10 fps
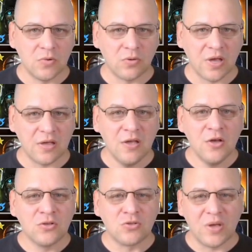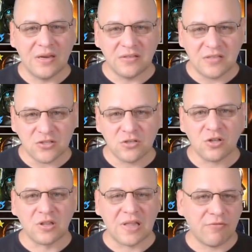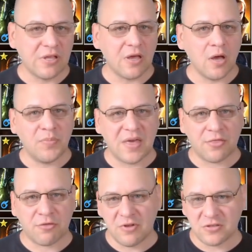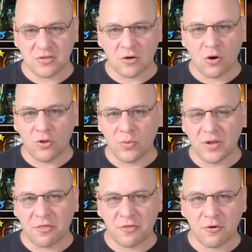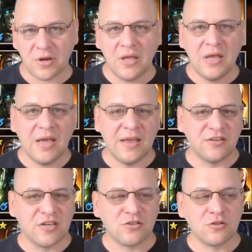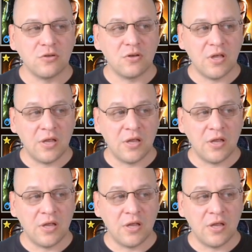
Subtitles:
Okay. So in addition to leveling up that 3-star all the way to 30, in addition